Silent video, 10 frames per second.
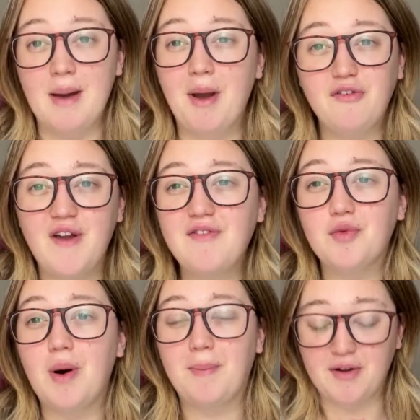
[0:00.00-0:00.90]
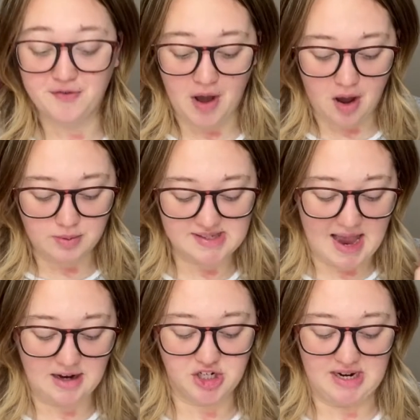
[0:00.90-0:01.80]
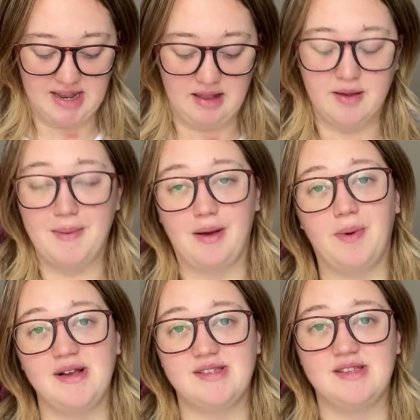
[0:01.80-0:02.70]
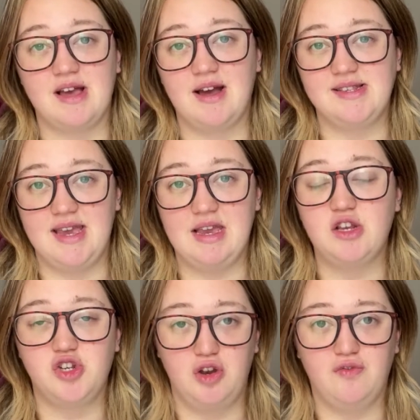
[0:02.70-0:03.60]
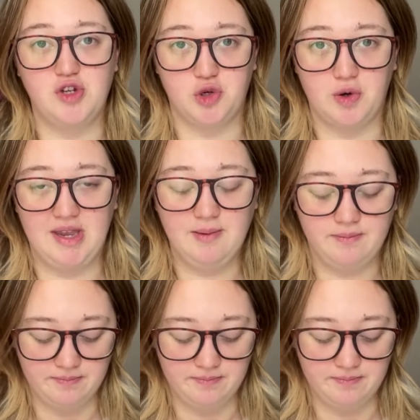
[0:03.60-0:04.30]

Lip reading: And my favourite one by far was actually The Magpie Society, Two for Joy